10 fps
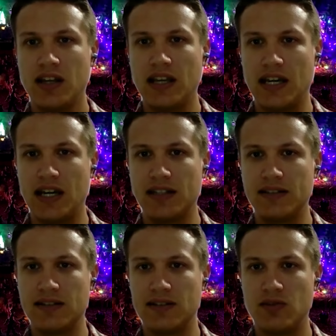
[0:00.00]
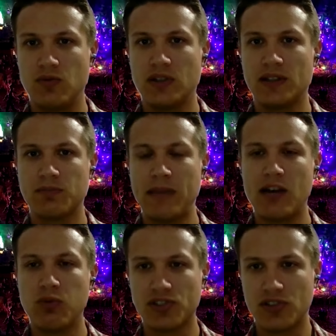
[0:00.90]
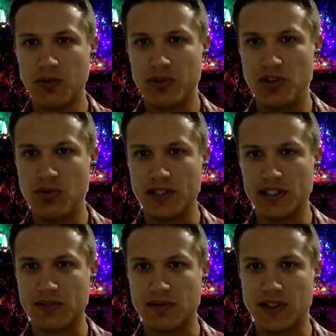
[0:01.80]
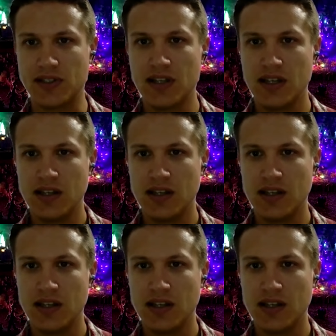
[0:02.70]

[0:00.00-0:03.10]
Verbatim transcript: And look, Mak, we'll start with you on this one.